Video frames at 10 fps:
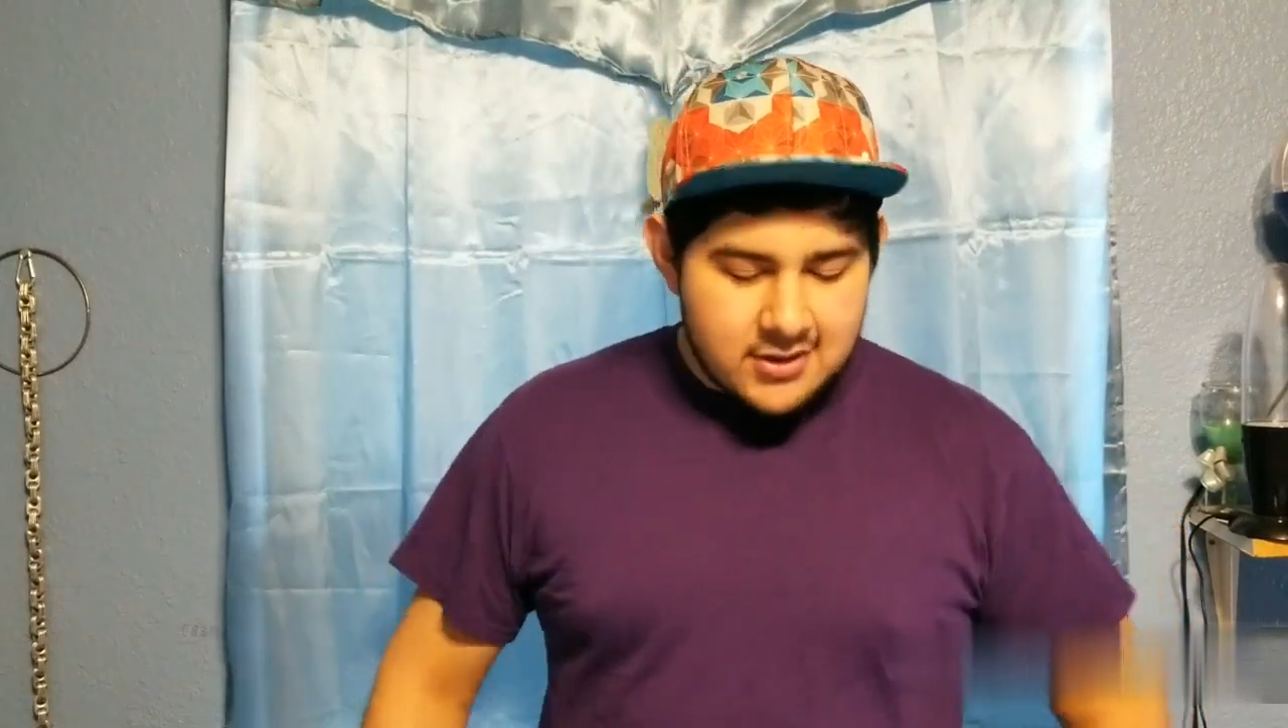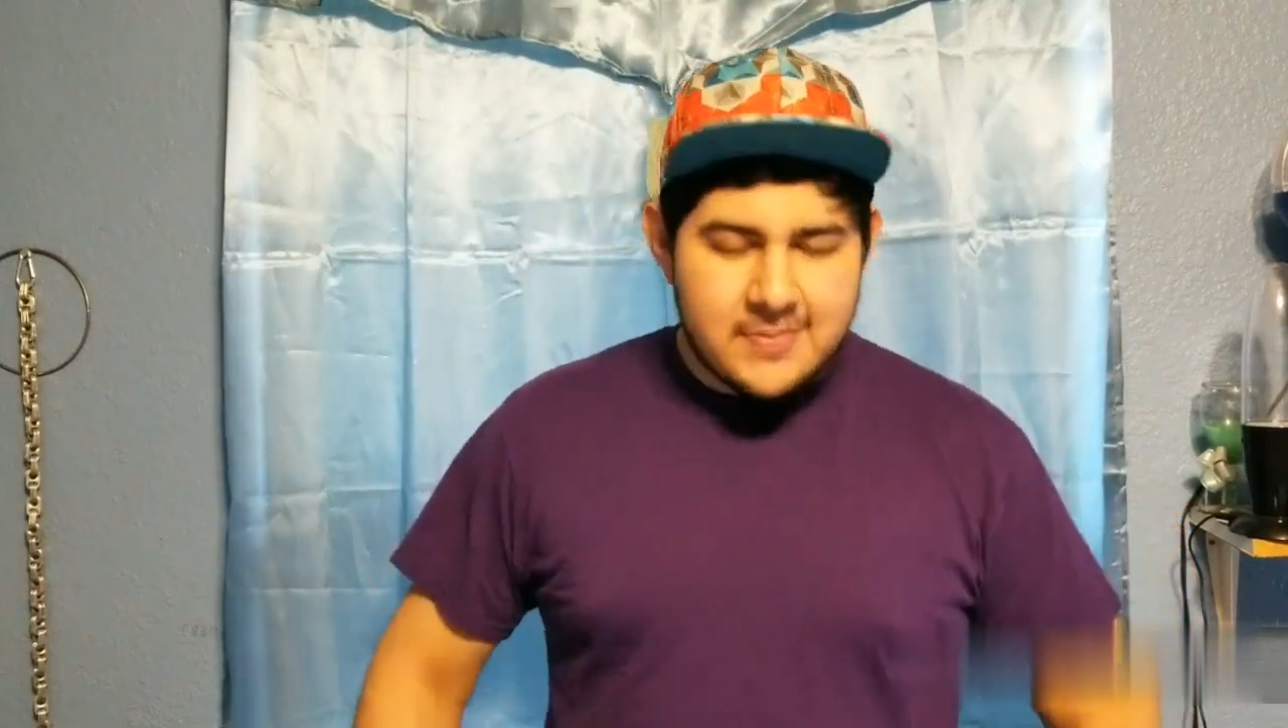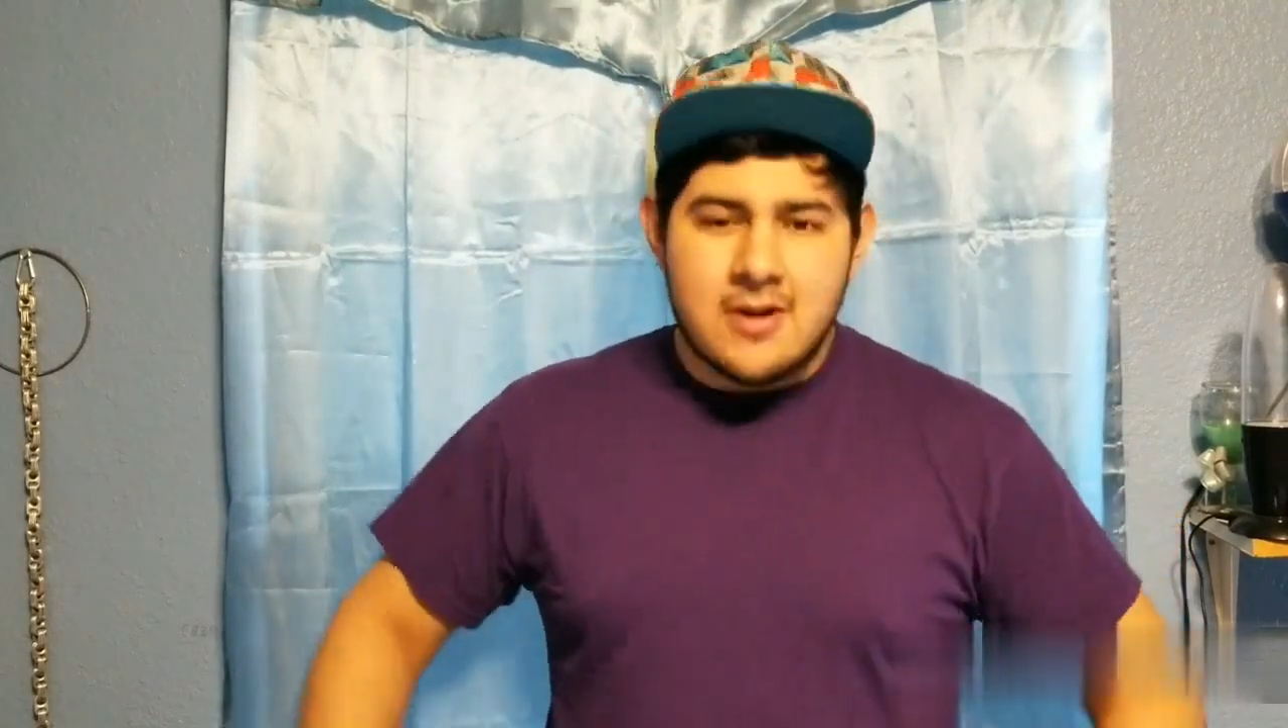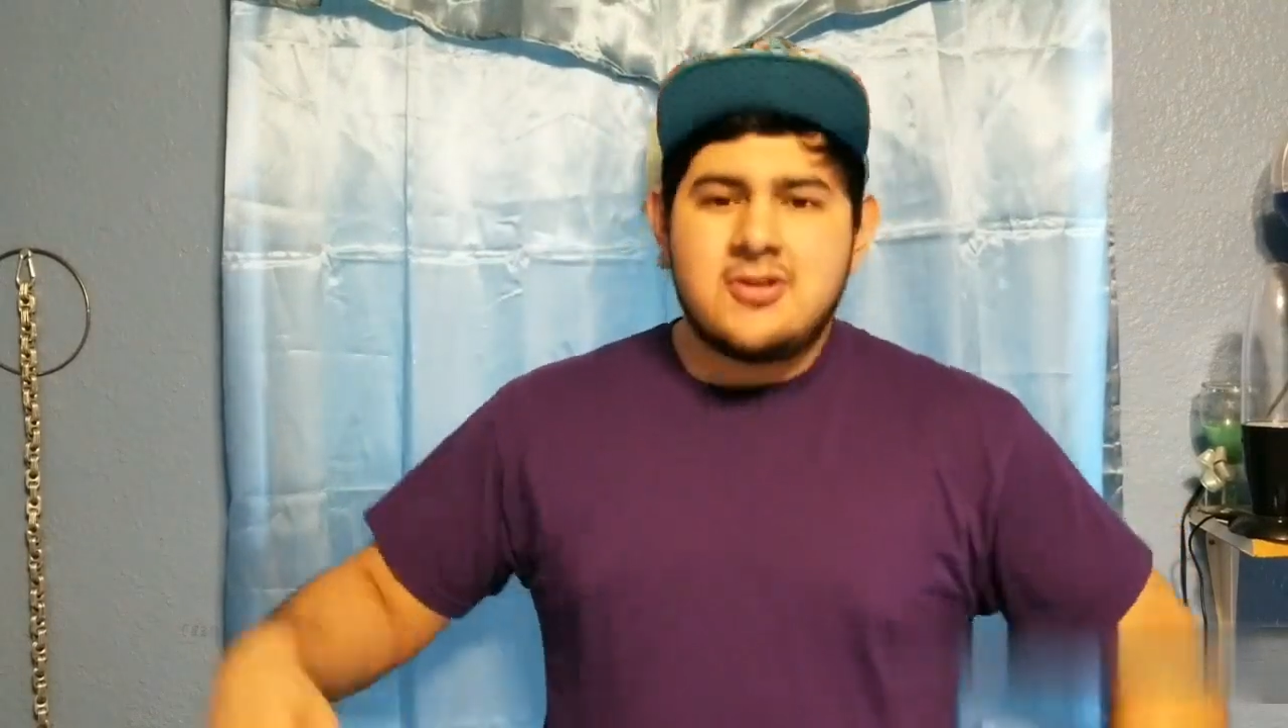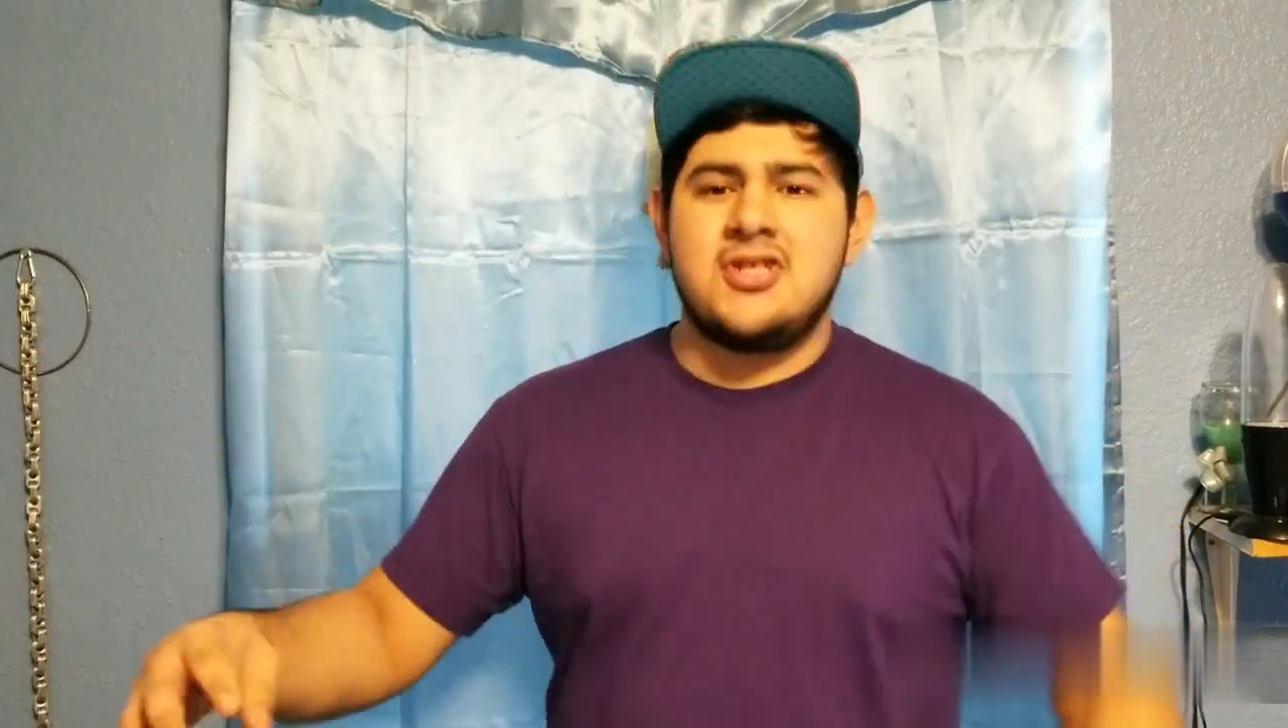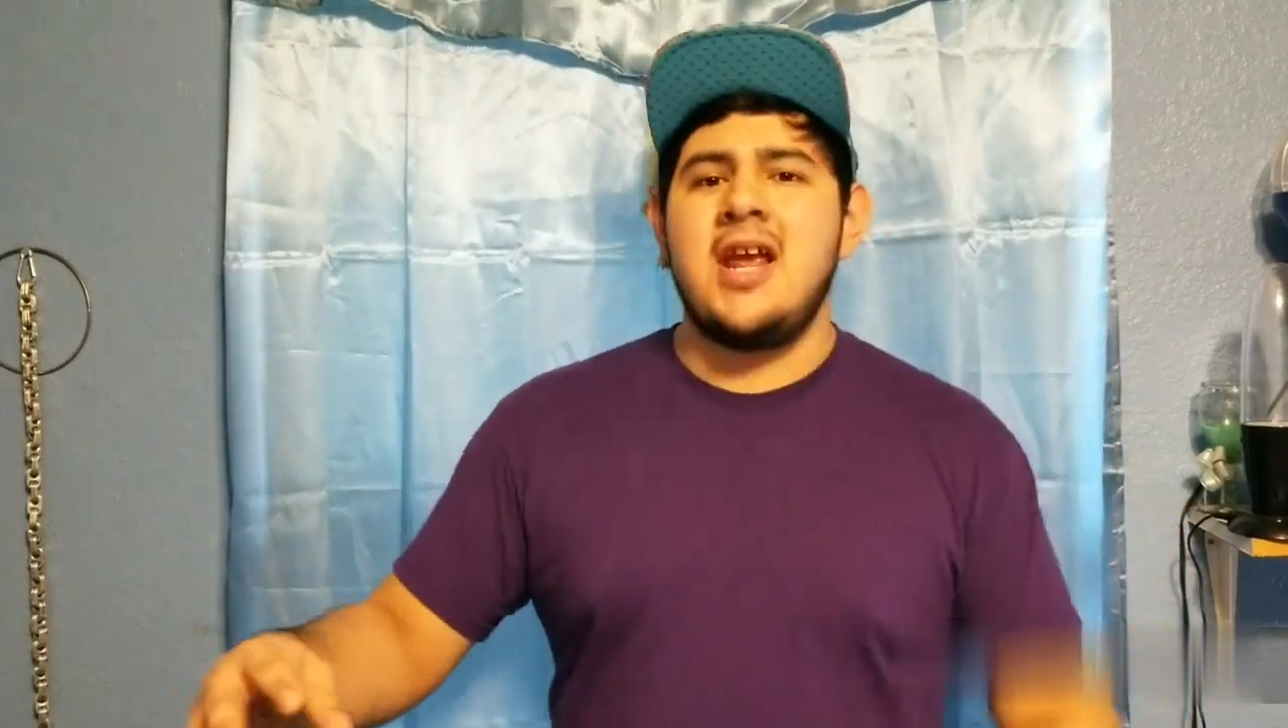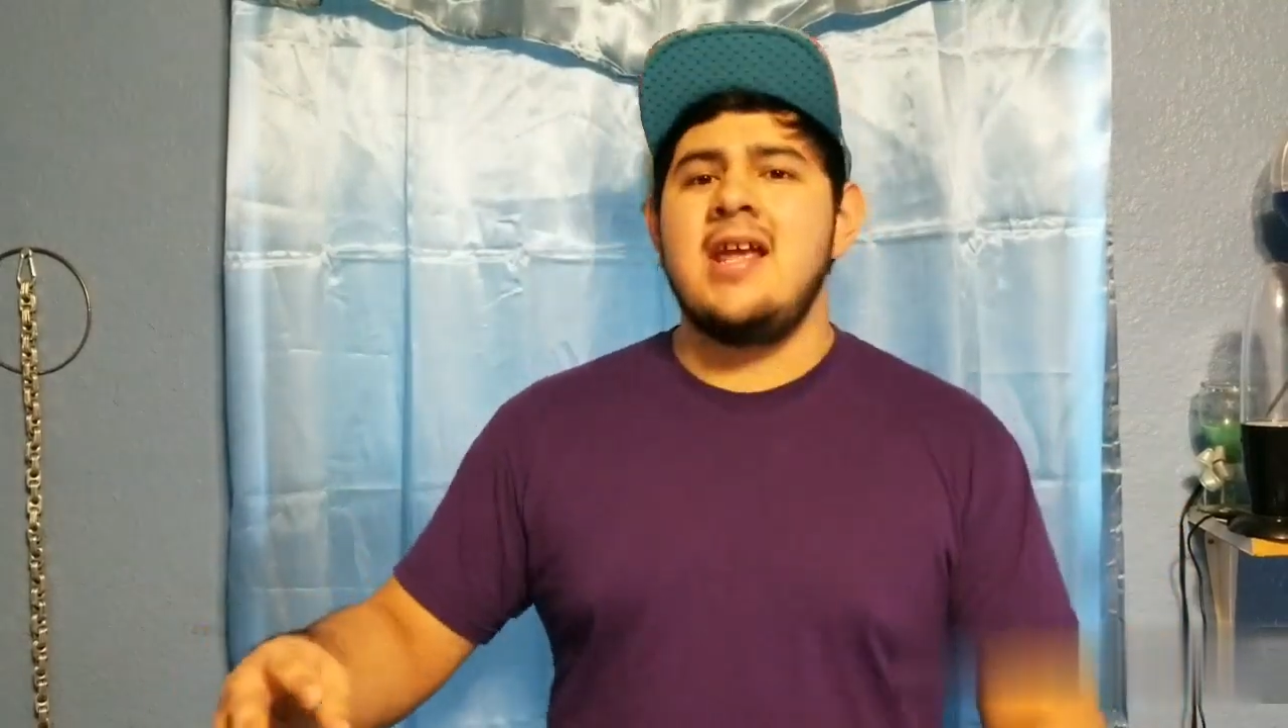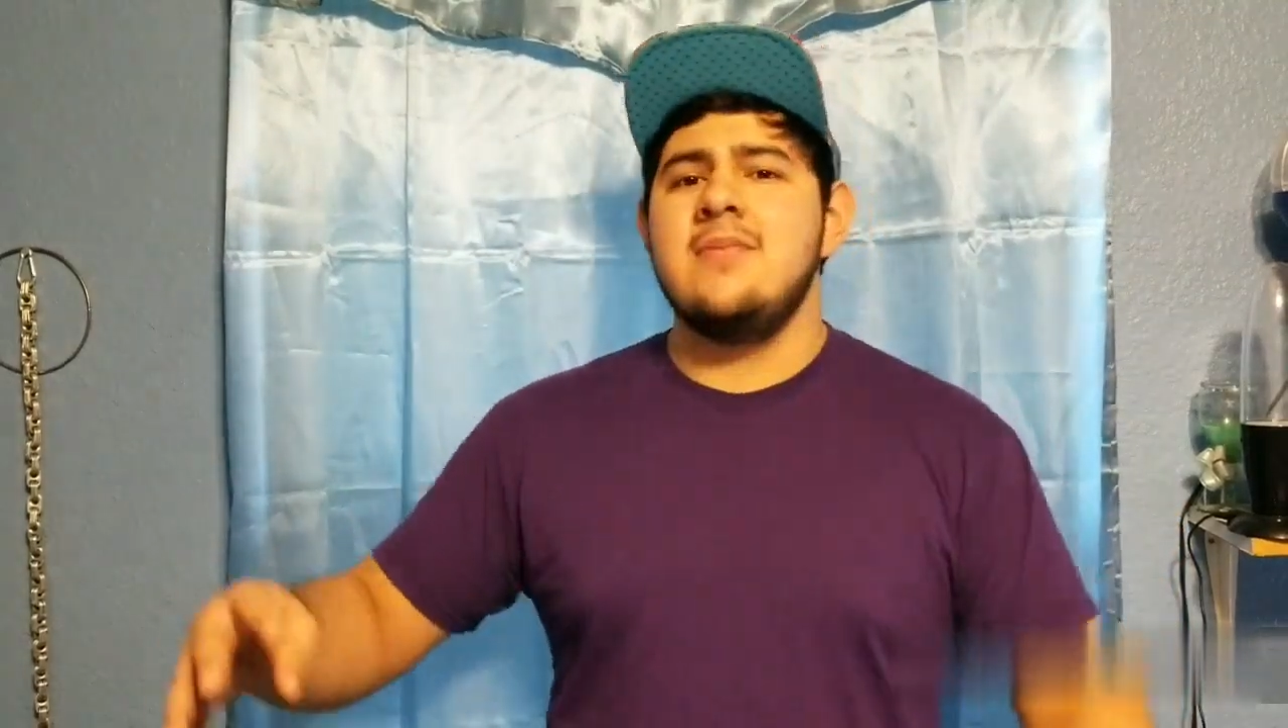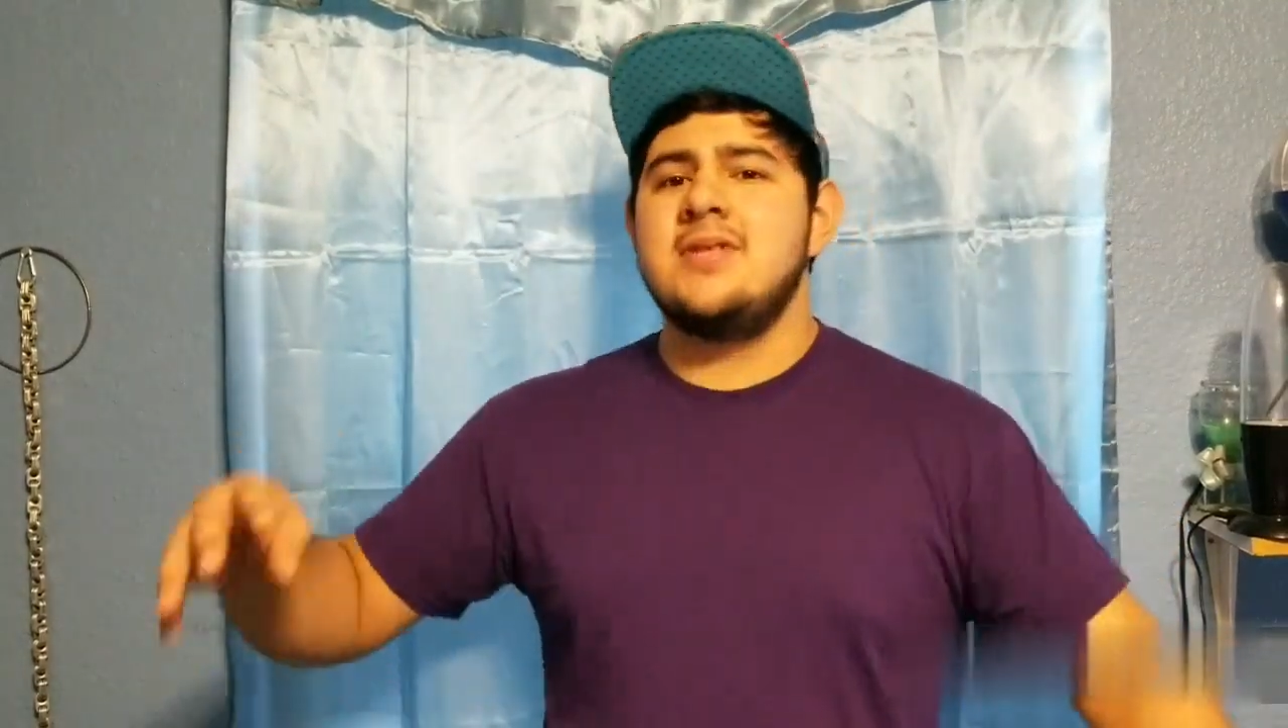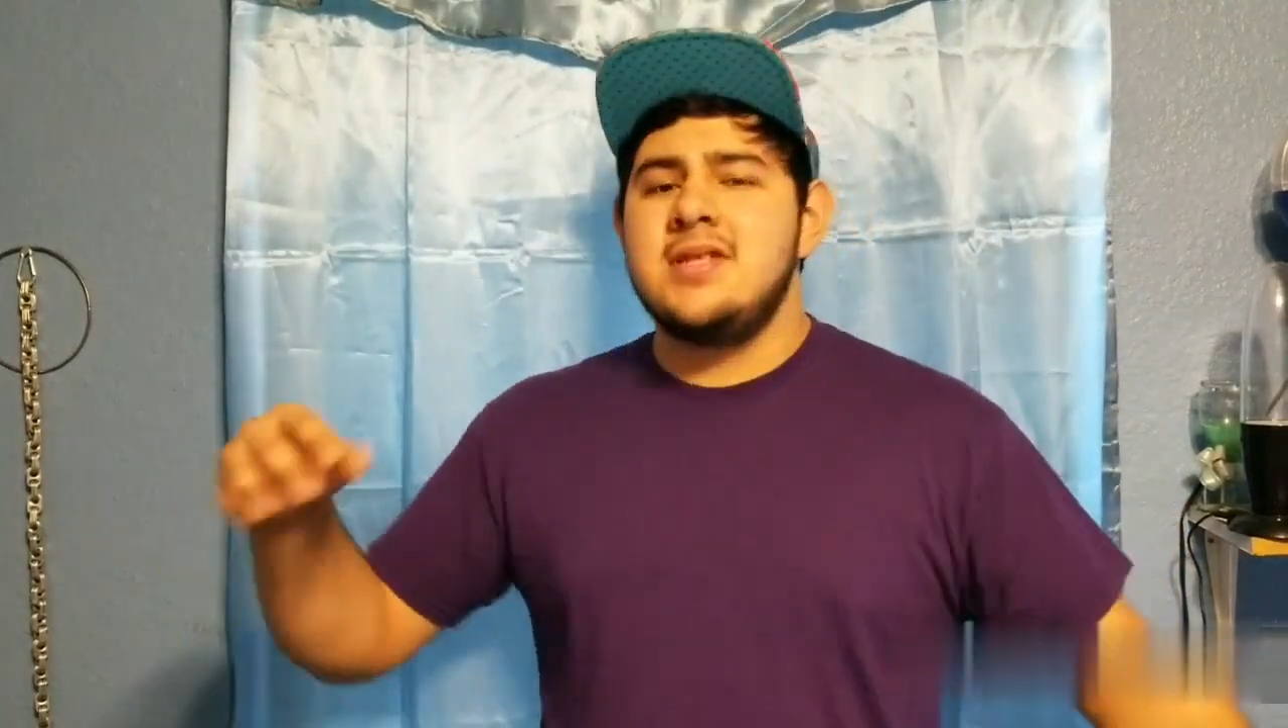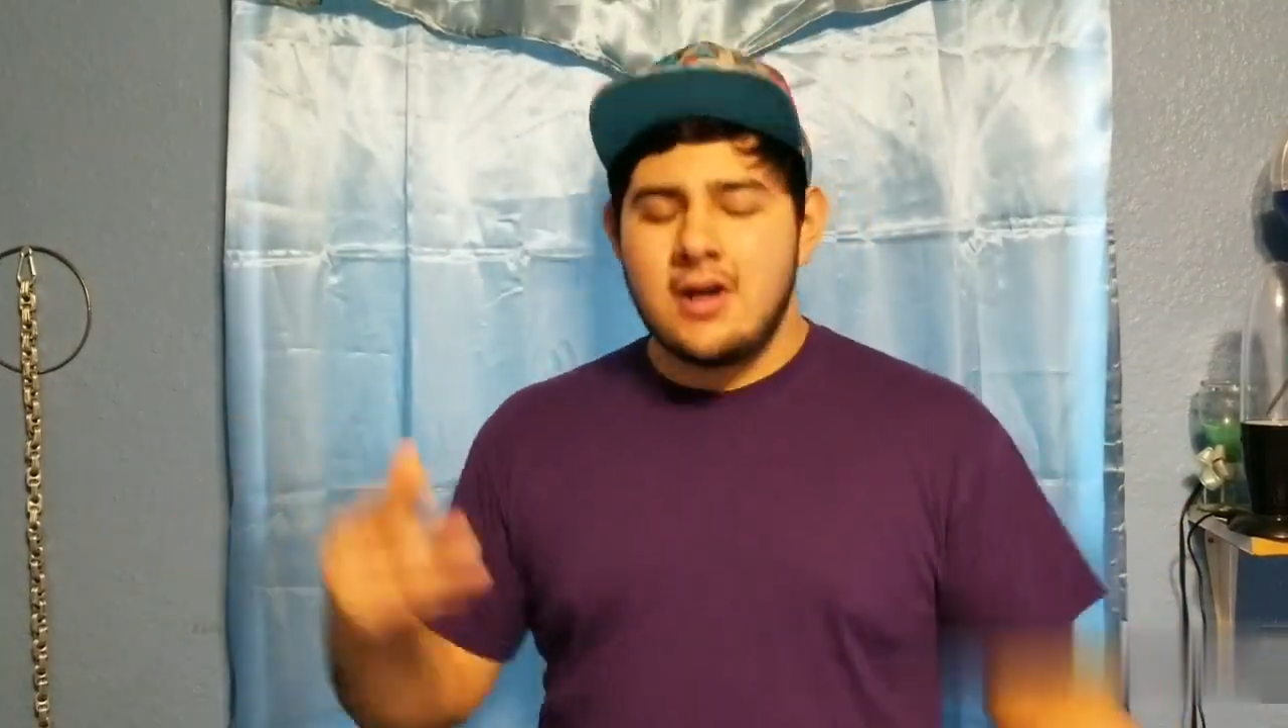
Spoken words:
is about James,